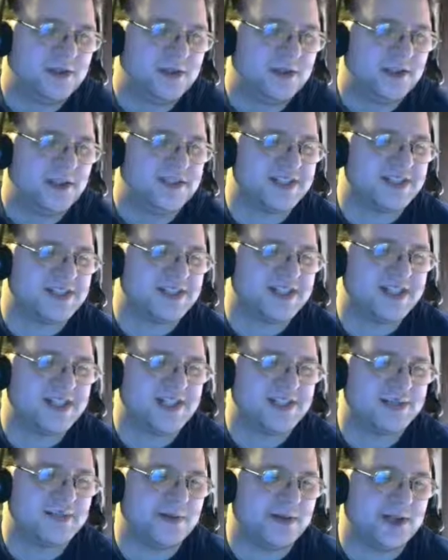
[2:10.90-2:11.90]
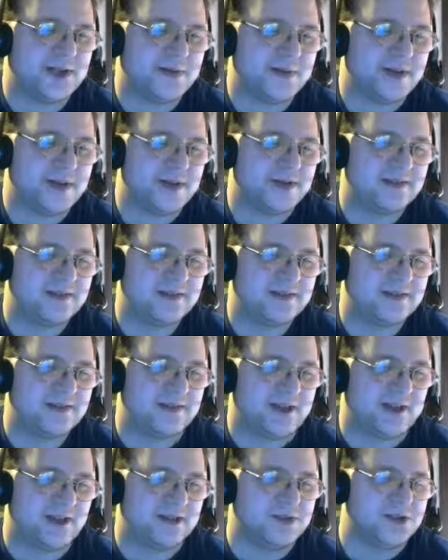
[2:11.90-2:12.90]
Good night's sleep. Anyway,
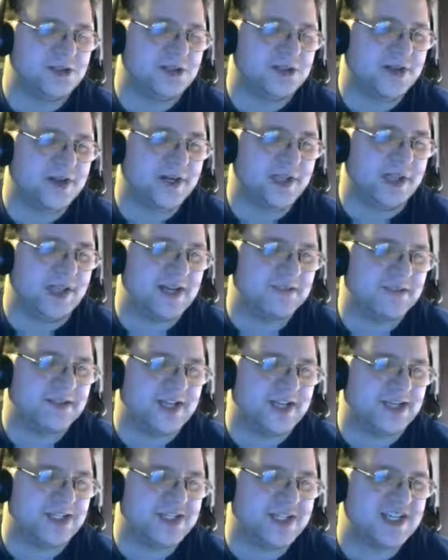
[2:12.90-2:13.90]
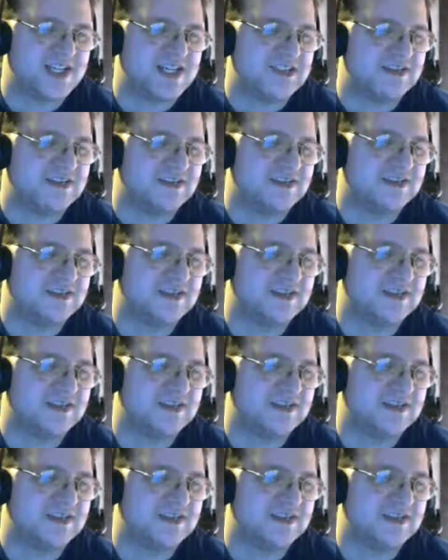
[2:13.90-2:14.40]
huh, Lucia's already left, has she?